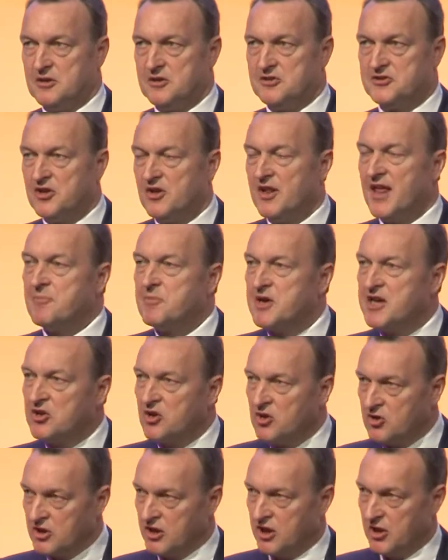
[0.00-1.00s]
So let me
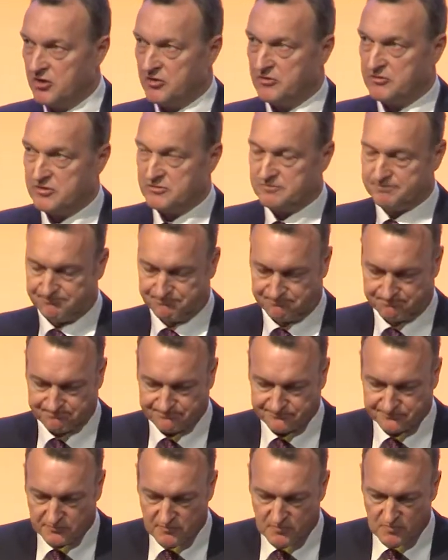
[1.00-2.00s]
conclude.
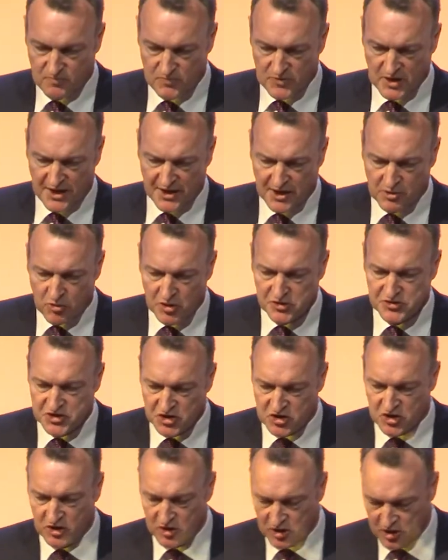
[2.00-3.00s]
And I want to
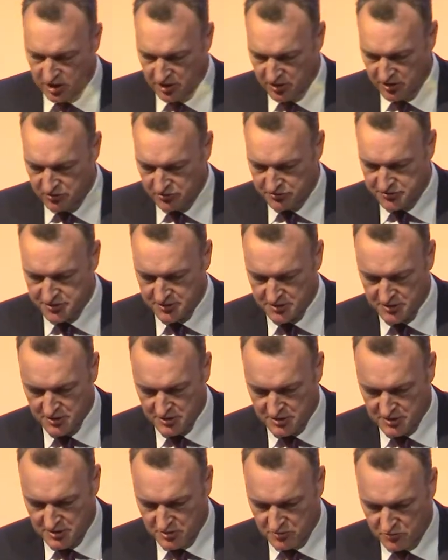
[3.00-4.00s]
conclude
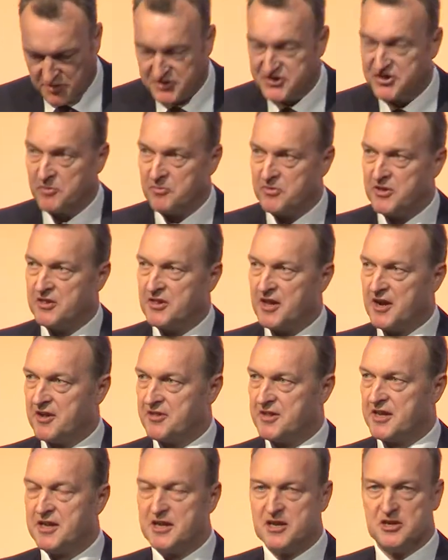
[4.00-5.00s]
with something that I
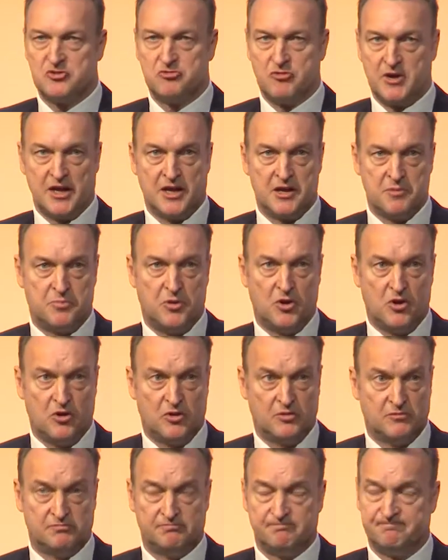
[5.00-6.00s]
think is really
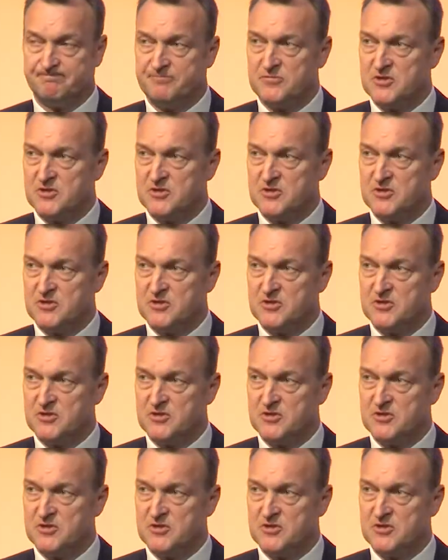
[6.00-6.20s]
important.